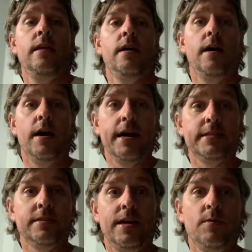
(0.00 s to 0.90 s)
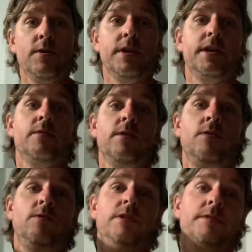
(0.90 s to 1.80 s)
All right, so now we're going to get
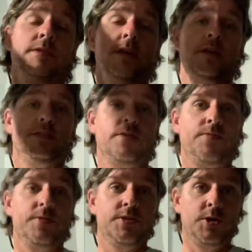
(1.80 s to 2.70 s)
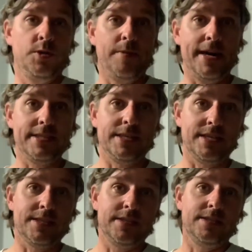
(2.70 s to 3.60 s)
rolling. So for the
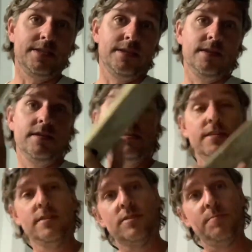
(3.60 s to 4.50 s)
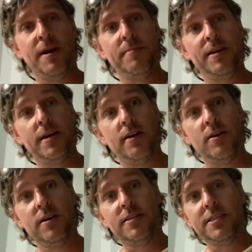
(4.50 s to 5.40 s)
2x6s, this might be kind of
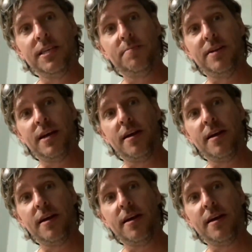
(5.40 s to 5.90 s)
hard to see, but I